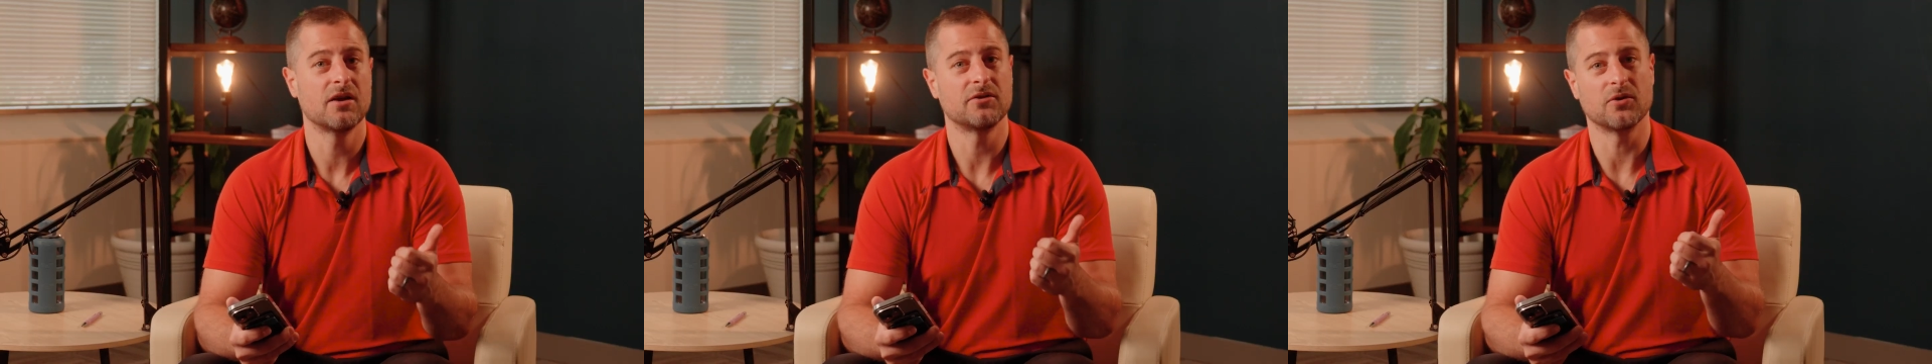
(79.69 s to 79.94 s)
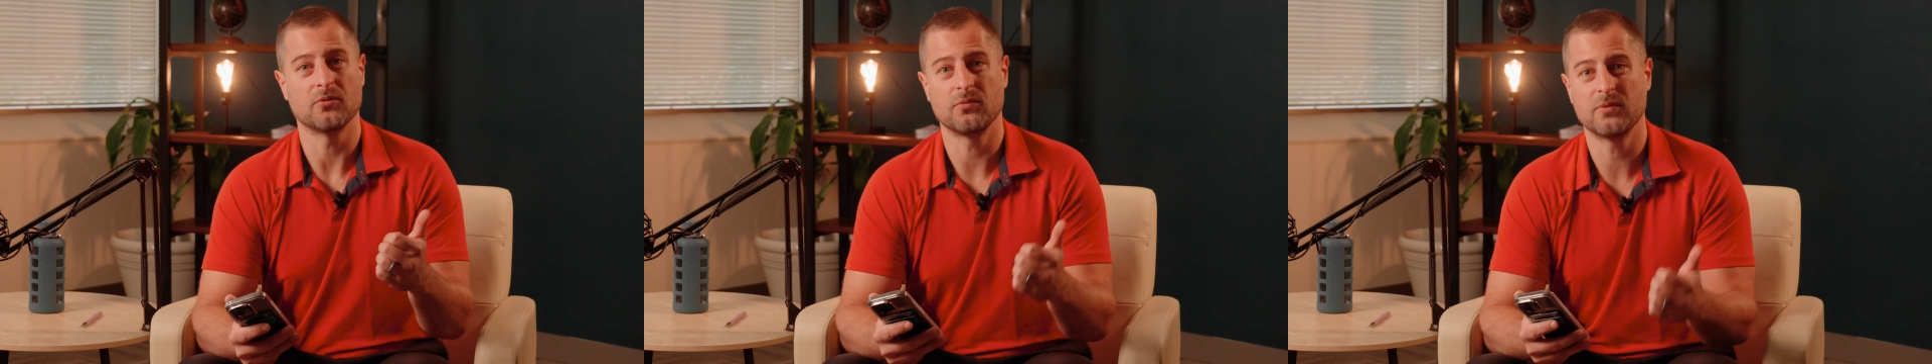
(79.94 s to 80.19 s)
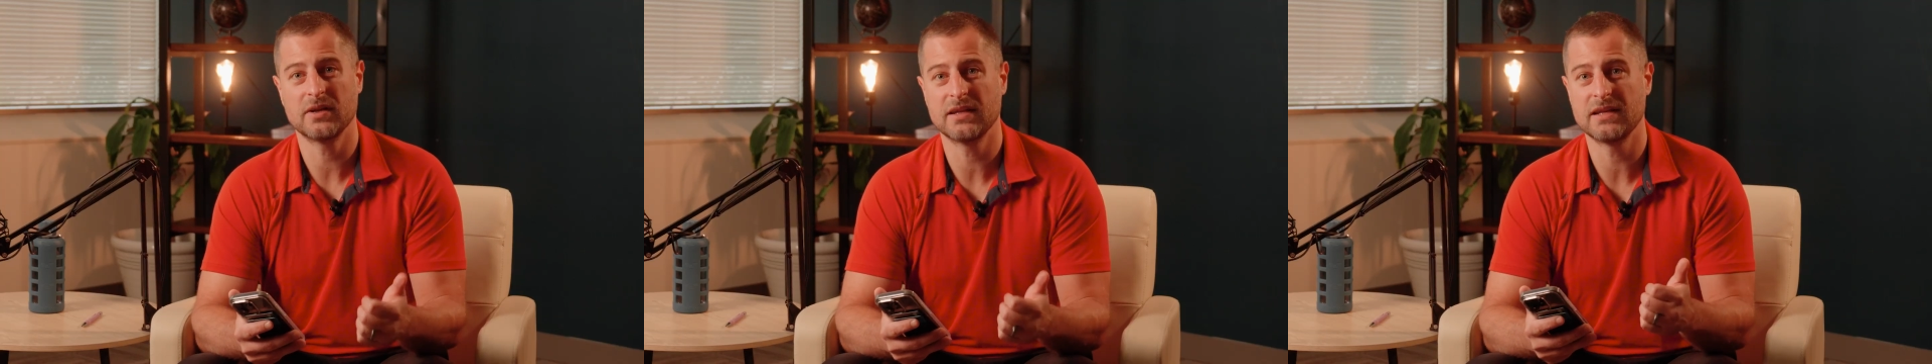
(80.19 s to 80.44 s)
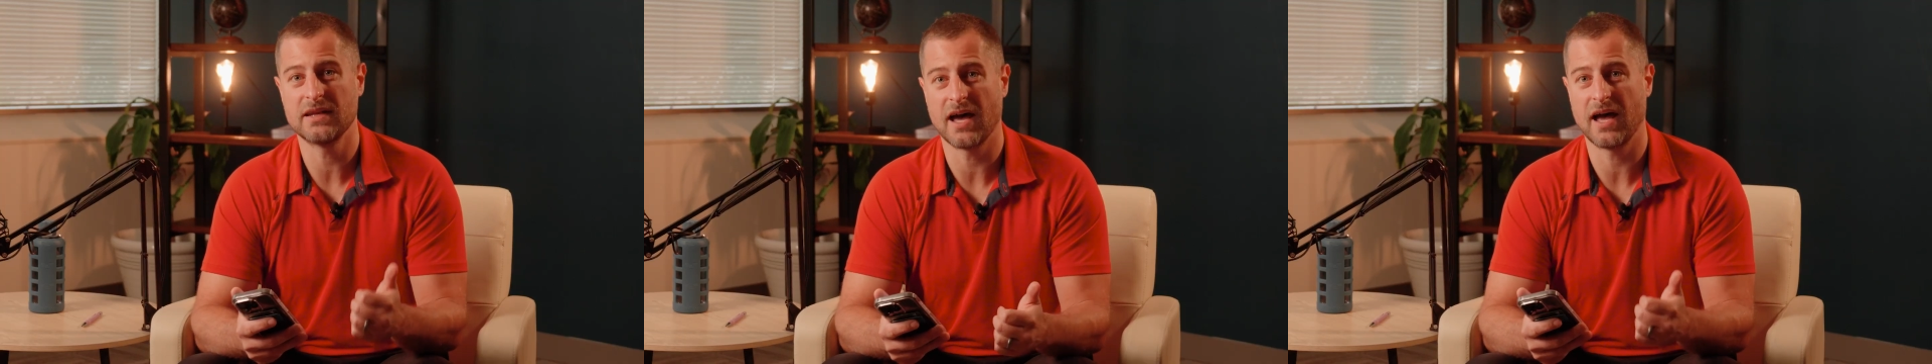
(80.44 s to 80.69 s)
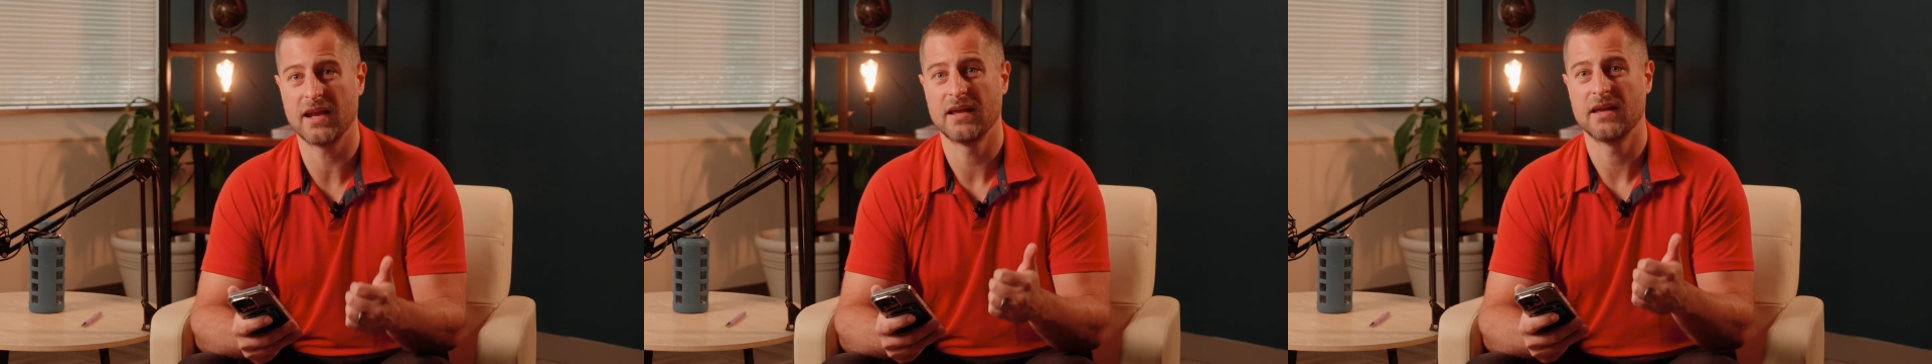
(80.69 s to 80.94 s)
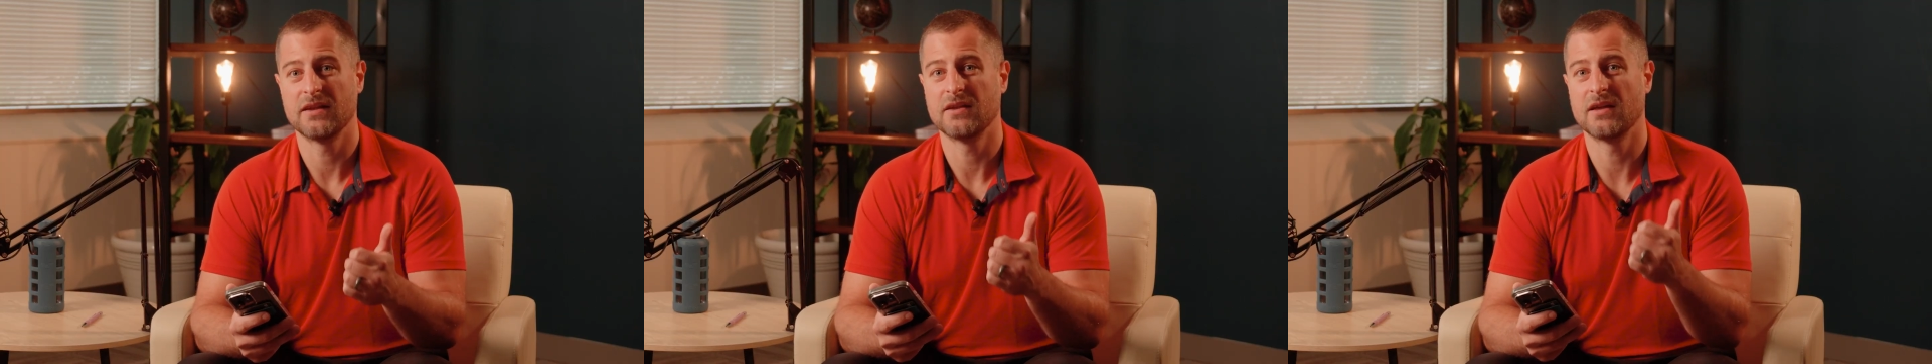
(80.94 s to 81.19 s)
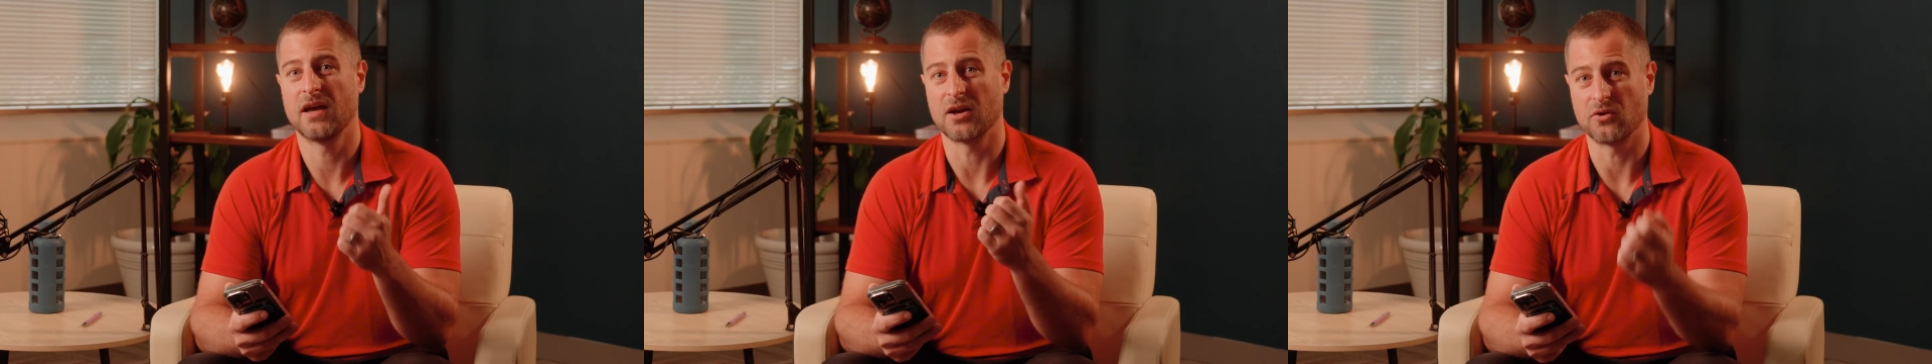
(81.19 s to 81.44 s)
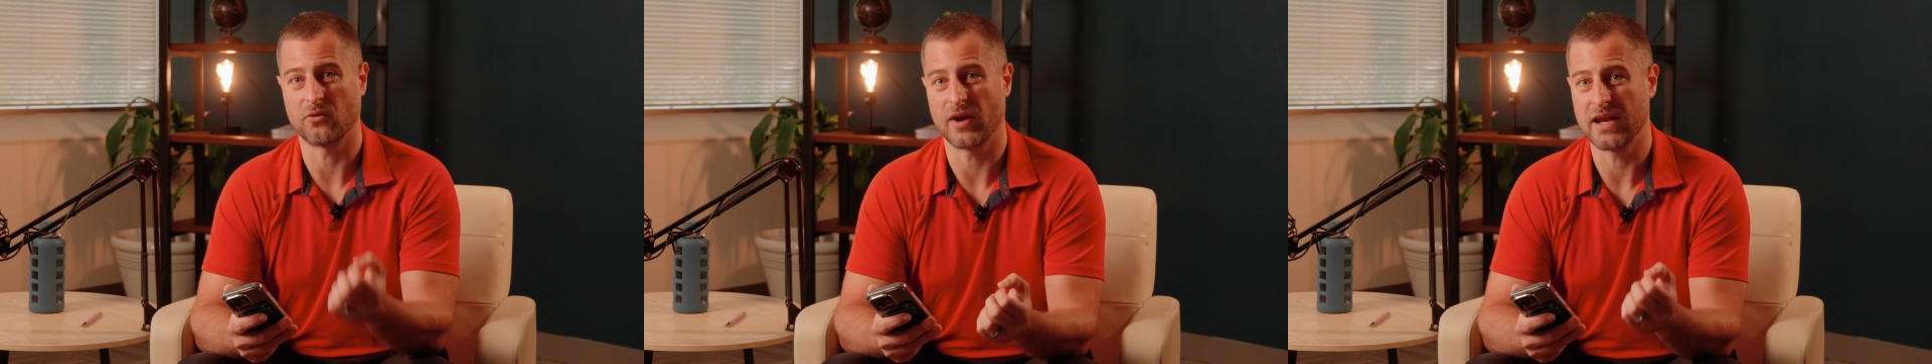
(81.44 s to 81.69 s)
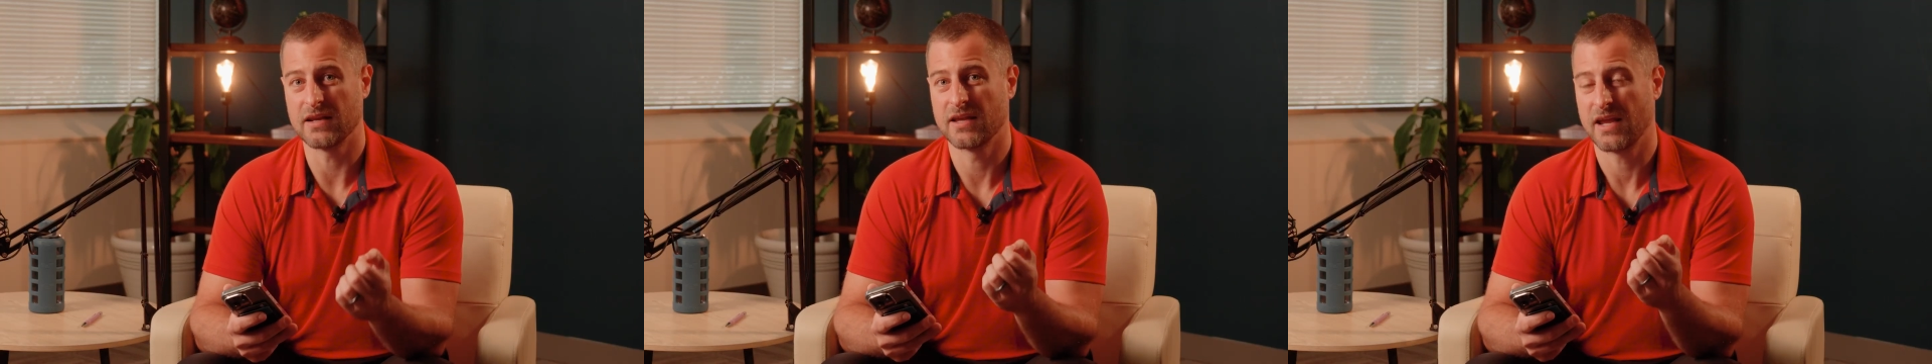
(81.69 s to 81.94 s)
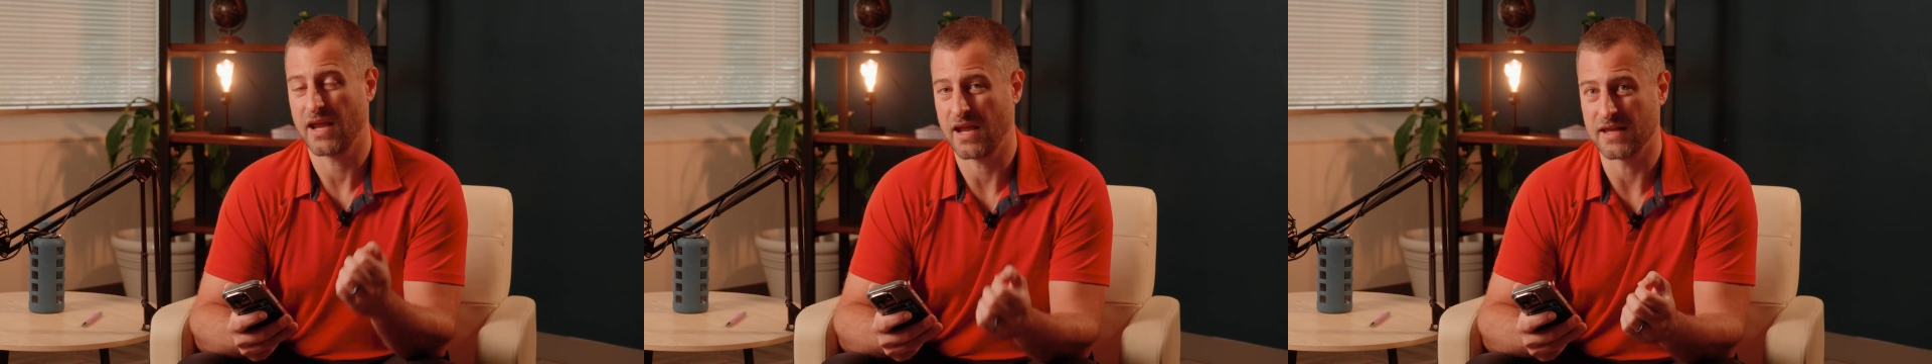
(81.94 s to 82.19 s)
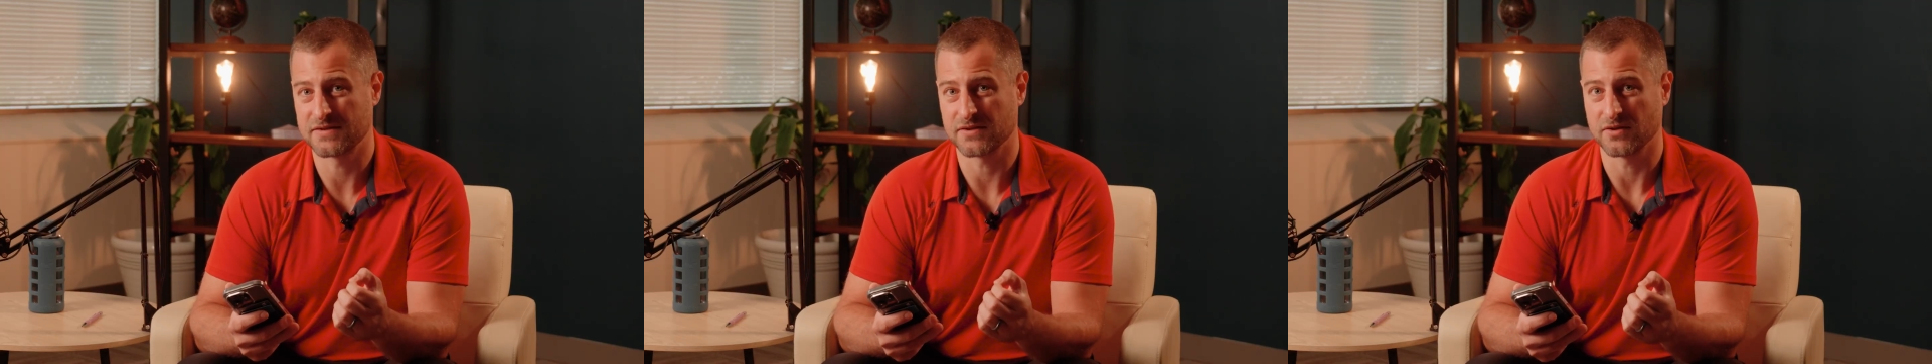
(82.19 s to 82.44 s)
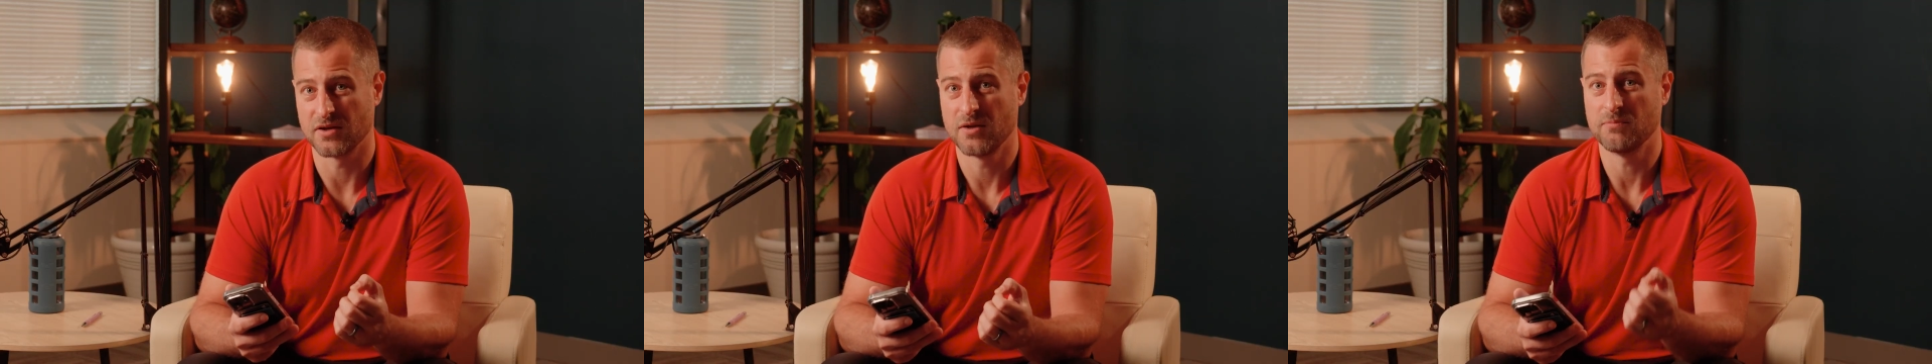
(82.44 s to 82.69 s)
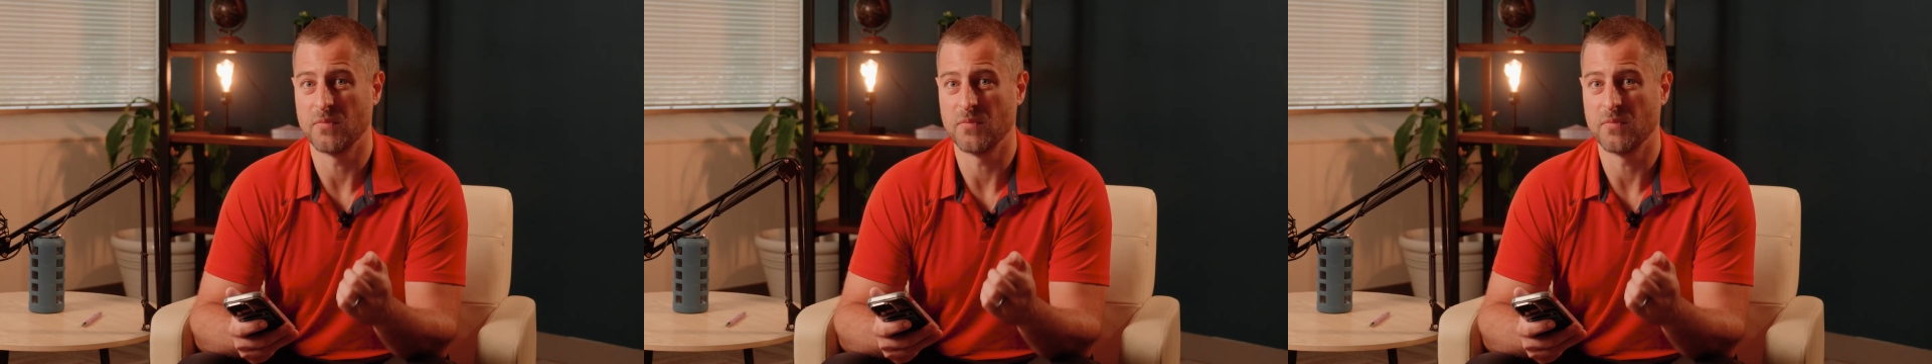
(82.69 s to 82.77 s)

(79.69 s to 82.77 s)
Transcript: they're really not a great answer.